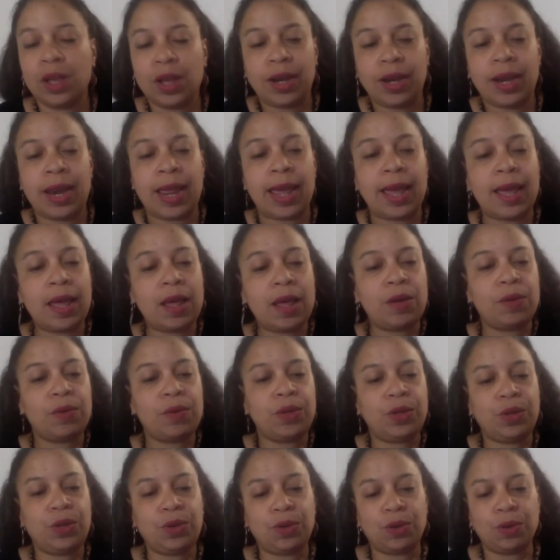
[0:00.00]
now
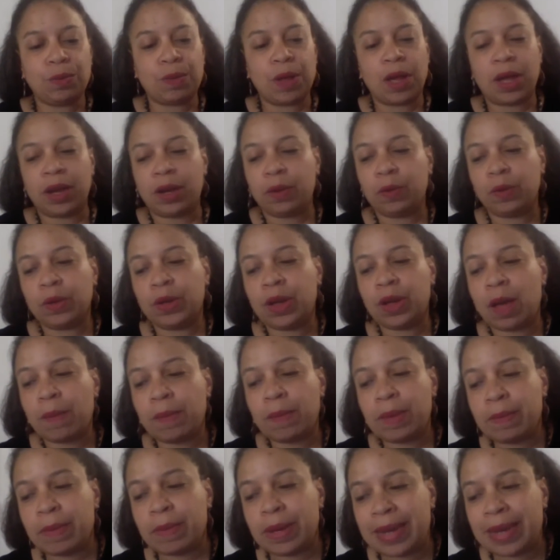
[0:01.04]
your body will not
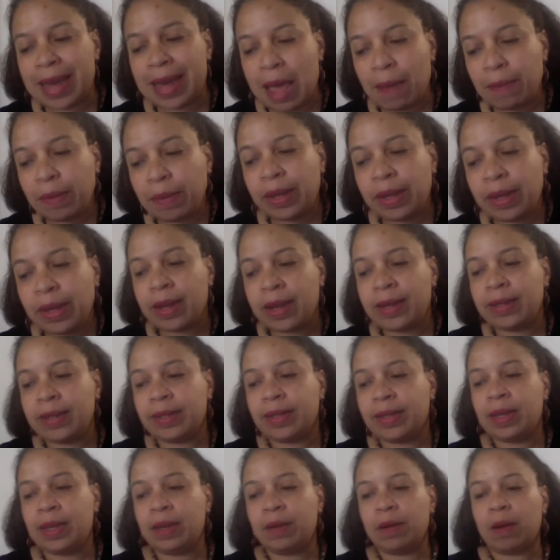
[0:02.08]
be
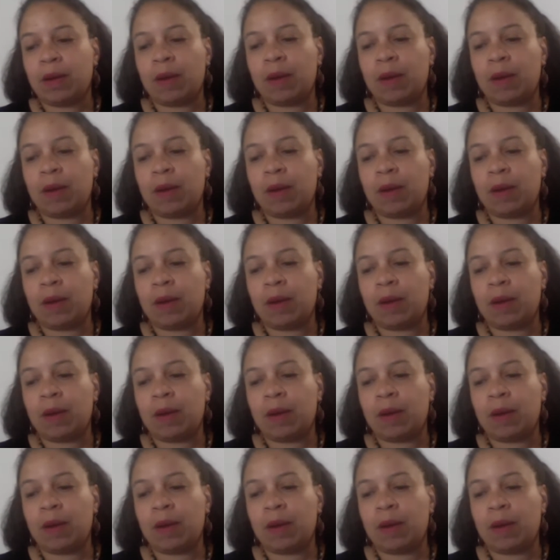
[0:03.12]
metabolizing